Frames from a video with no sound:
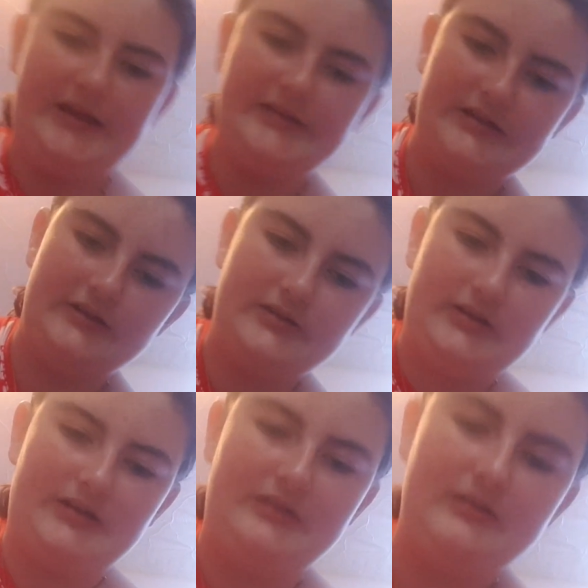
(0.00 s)
isn't
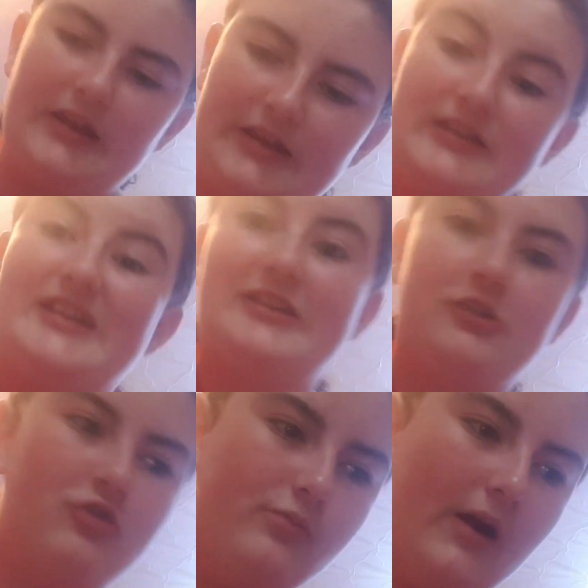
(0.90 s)
he's
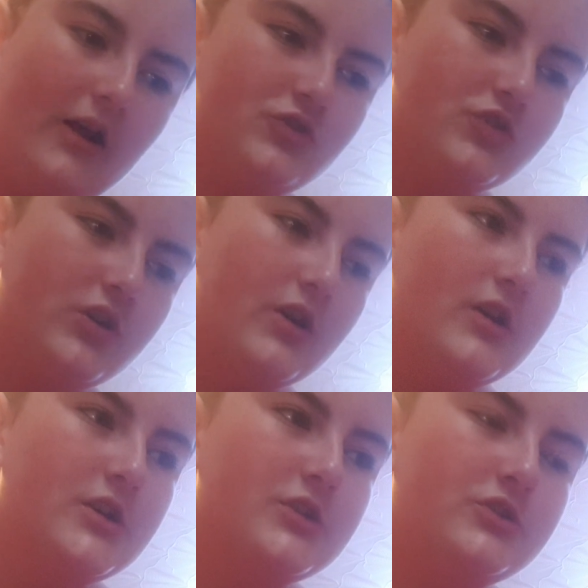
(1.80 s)
eating too much.
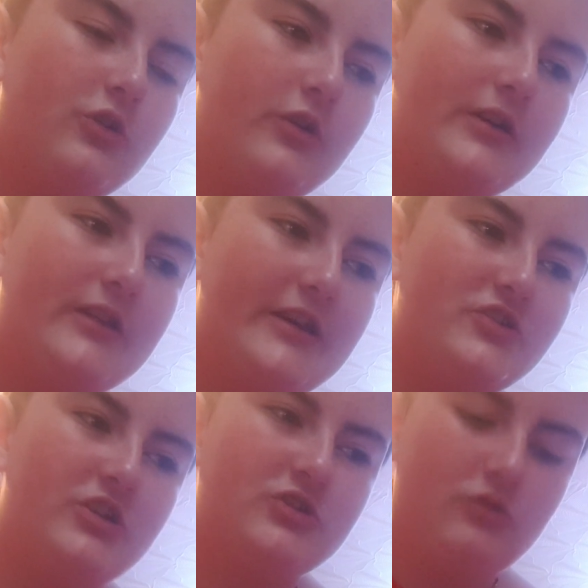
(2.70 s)
So this
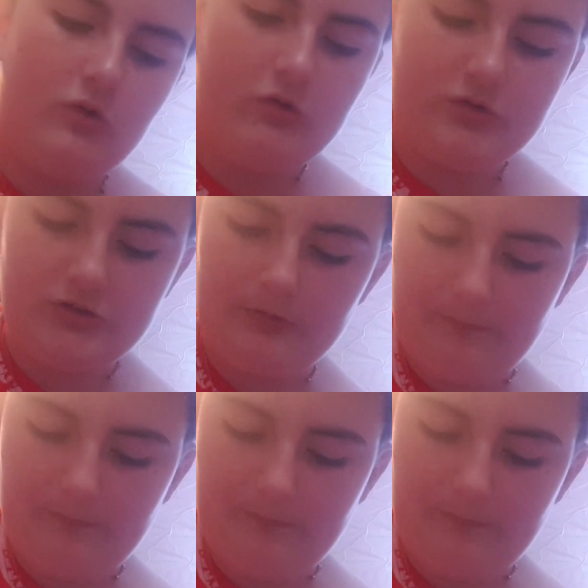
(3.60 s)
just goes